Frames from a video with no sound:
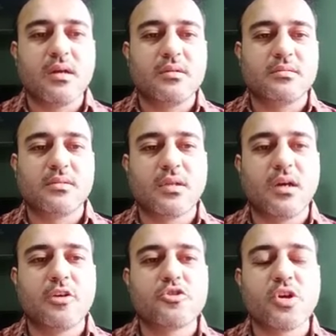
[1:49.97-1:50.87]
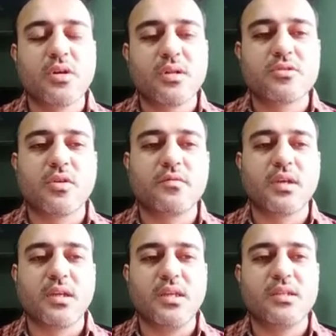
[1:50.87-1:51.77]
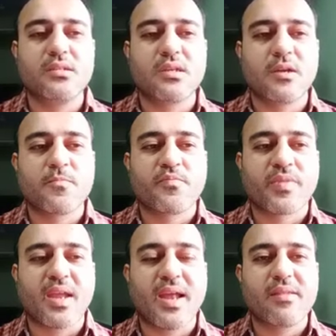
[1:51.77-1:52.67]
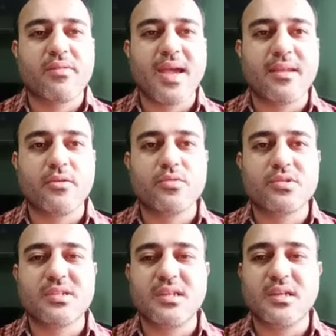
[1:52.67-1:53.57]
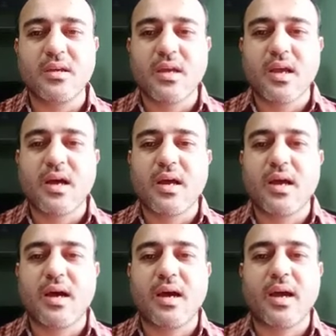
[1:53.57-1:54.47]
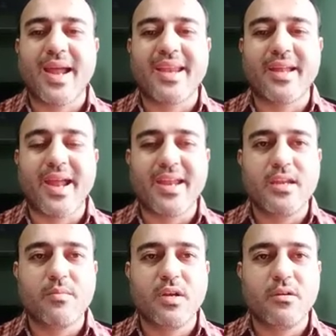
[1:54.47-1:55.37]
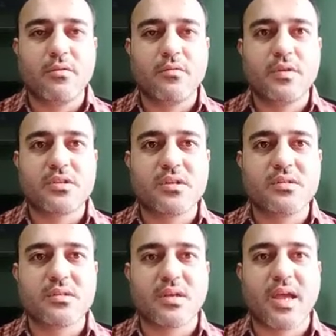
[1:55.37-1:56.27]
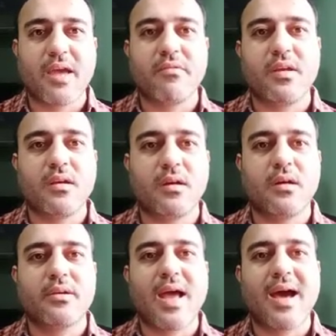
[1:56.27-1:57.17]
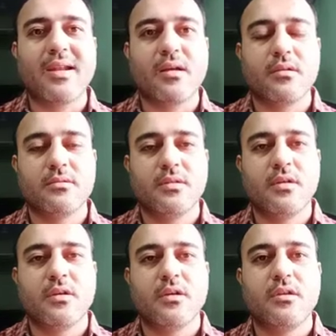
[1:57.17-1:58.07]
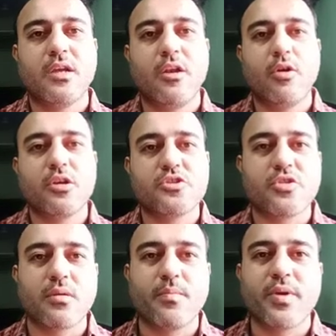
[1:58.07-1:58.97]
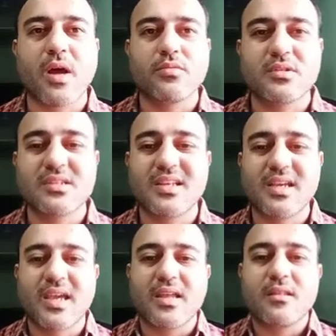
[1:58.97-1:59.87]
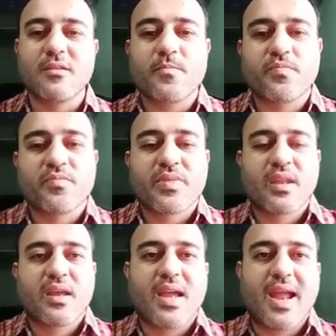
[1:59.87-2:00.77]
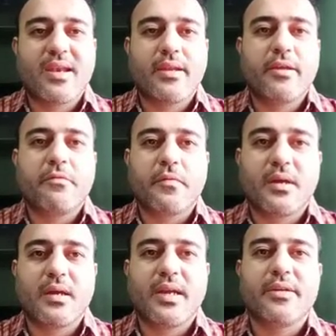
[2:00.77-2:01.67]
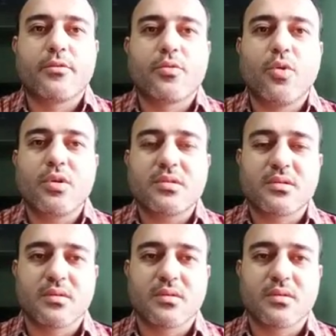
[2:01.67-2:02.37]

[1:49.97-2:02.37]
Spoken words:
the jungles of the east, and there you see an animal which is having a dark yellowish or brown skin, and if it roars